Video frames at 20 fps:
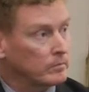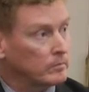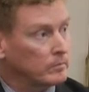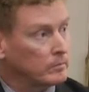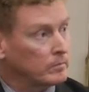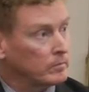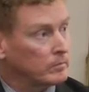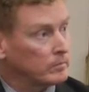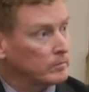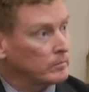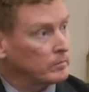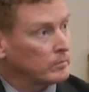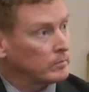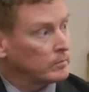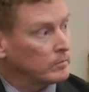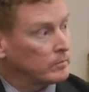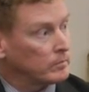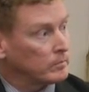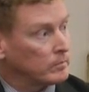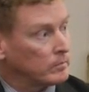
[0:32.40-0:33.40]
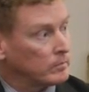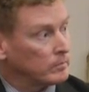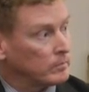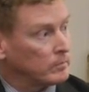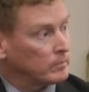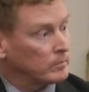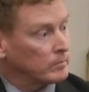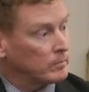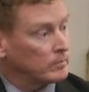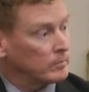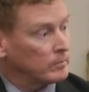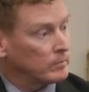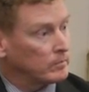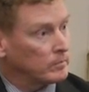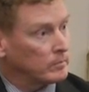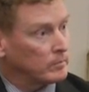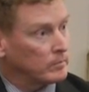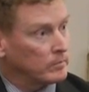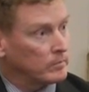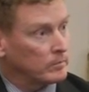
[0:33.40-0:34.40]

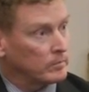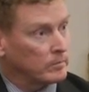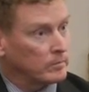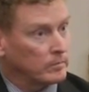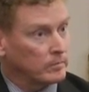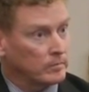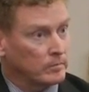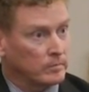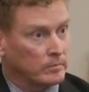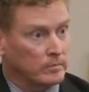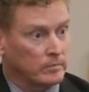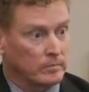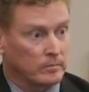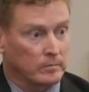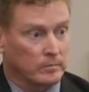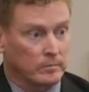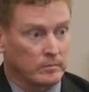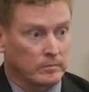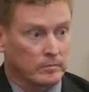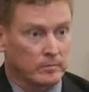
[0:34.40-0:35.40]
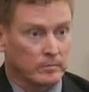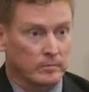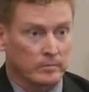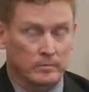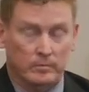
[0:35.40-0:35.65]
This person isn't speaking.